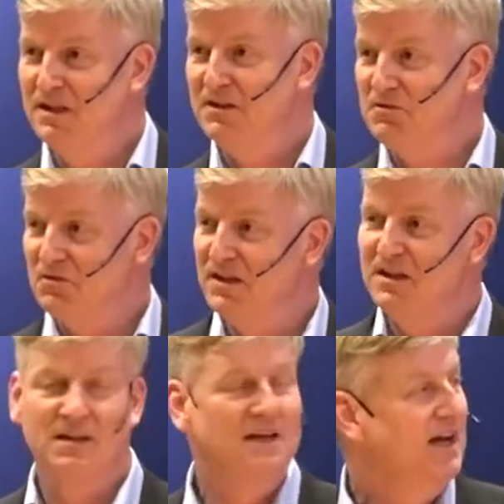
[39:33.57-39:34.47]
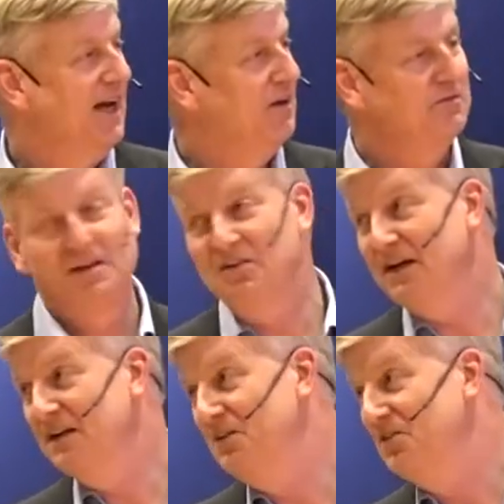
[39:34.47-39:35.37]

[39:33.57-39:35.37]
Well, you still have exactly